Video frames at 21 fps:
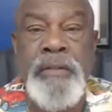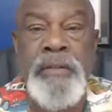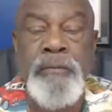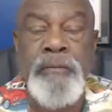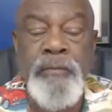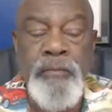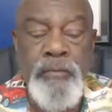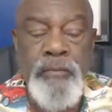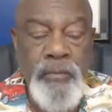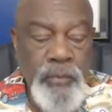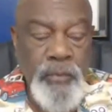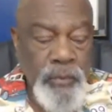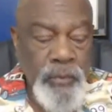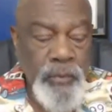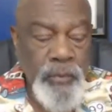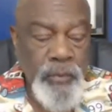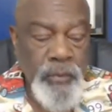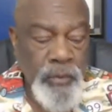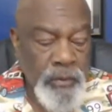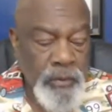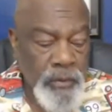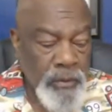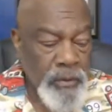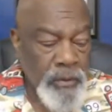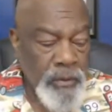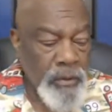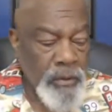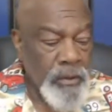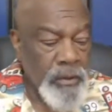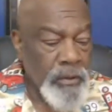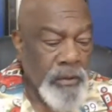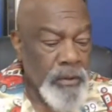when you
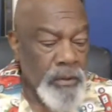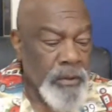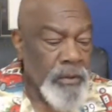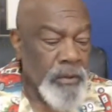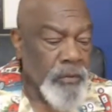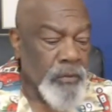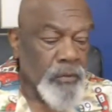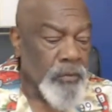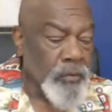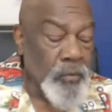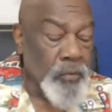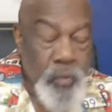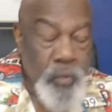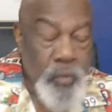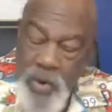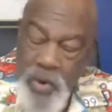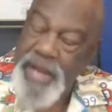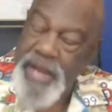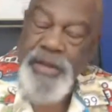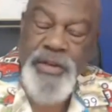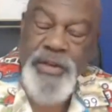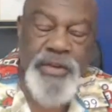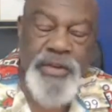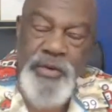hear the word pimp,